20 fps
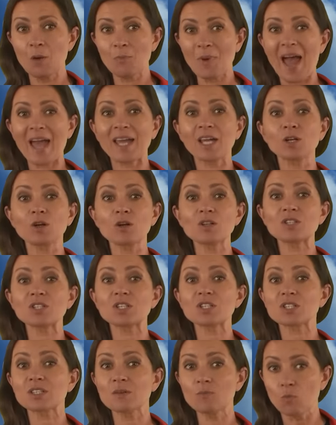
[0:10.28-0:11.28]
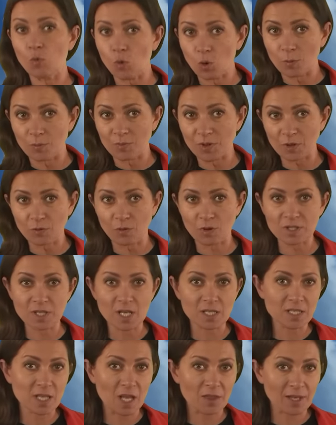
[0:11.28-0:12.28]
but hanging on to some warmth across
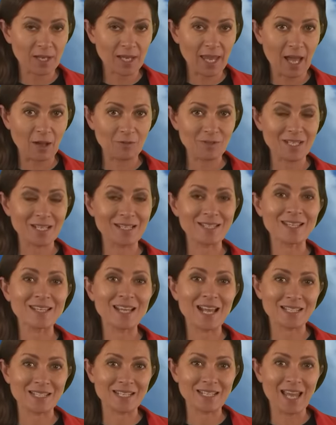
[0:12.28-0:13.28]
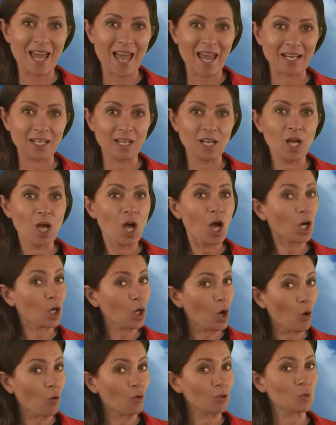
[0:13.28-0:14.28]
southern counties yet again. A
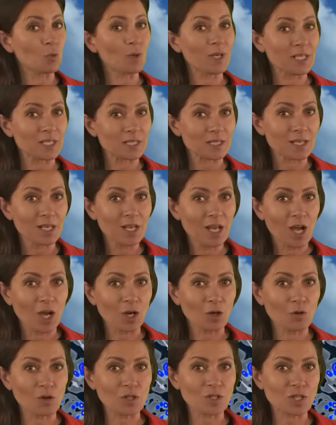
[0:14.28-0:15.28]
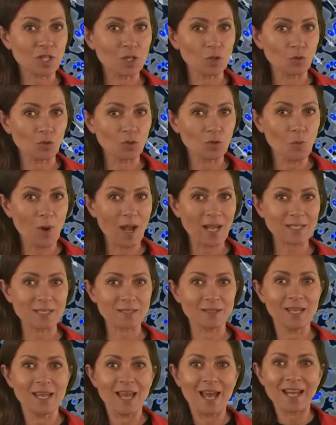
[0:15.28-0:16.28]
cold wind across the
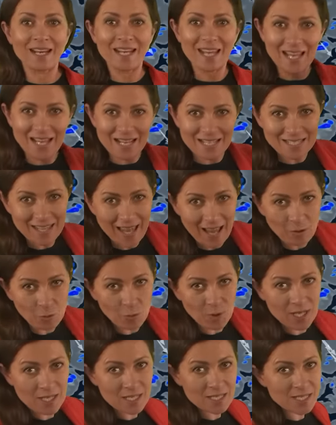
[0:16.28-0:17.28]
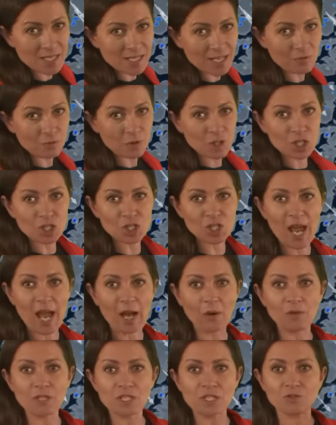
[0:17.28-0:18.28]
northwest. And here's that wind delivering
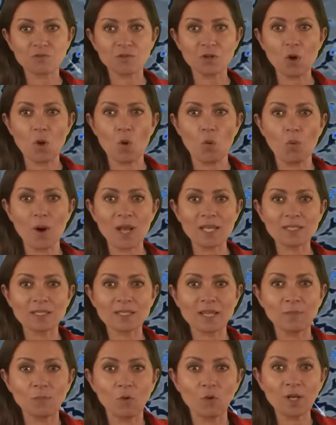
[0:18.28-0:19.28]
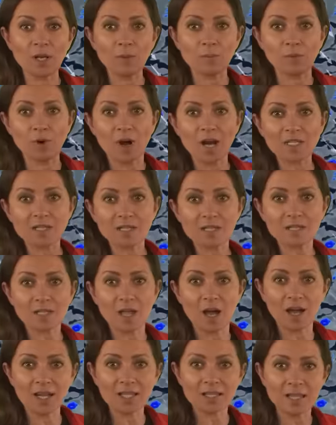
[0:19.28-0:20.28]
showers through Wednesday morning. Brighter
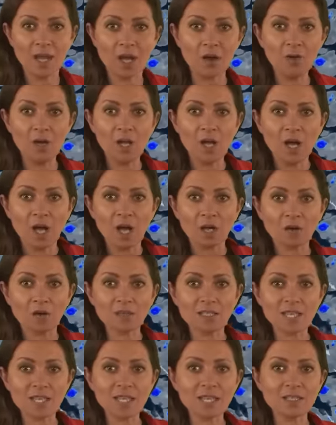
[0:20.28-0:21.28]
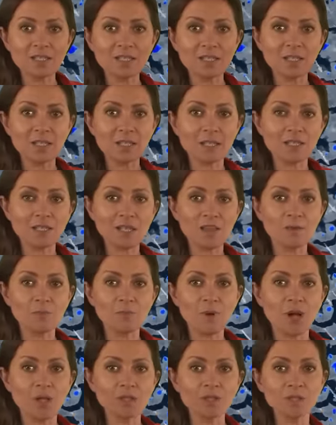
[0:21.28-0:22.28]
skies though across eastern and
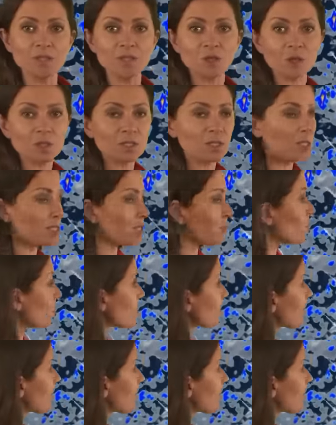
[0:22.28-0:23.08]
southern parts of Scotland. If you're